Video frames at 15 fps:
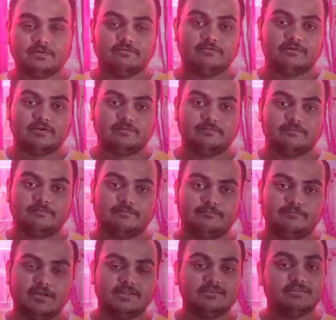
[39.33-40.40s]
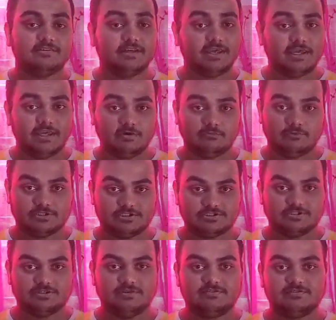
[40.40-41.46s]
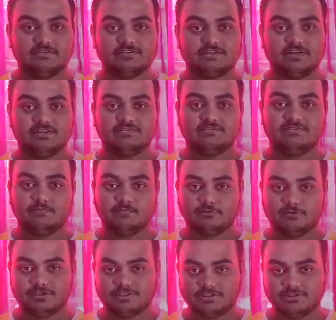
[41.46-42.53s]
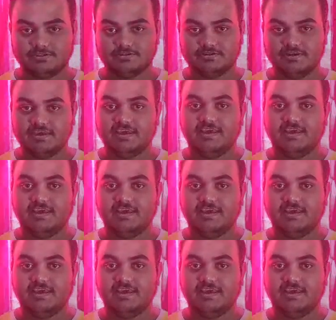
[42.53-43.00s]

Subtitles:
from mental anguish, such as depression,